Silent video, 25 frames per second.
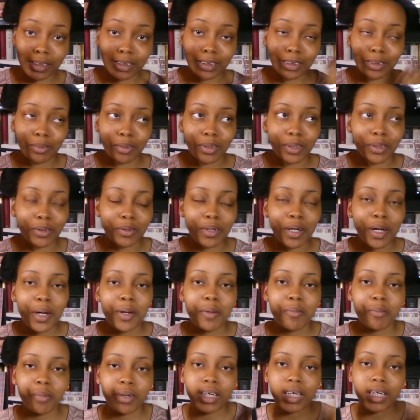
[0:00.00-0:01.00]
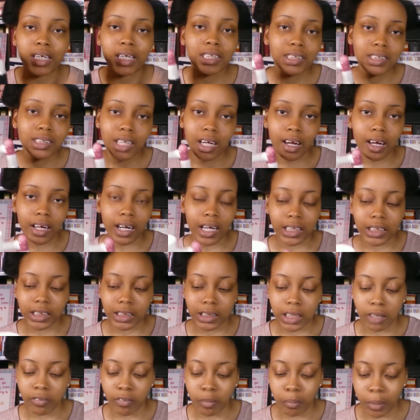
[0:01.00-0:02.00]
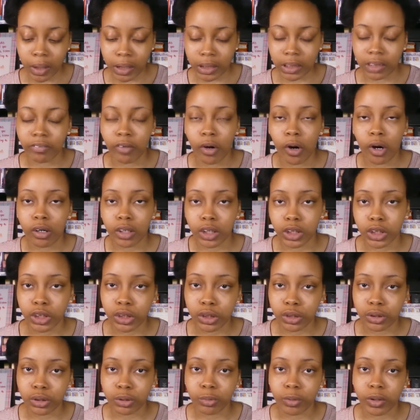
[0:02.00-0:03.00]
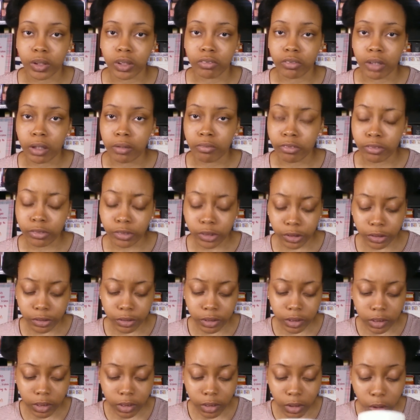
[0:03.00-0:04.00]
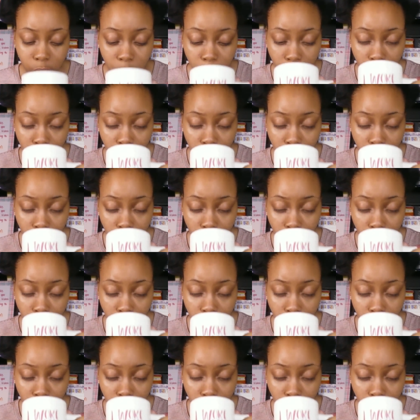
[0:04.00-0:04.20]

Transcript: It's so cute. But inside, I just have a mix of orange juice with grapefruit juice.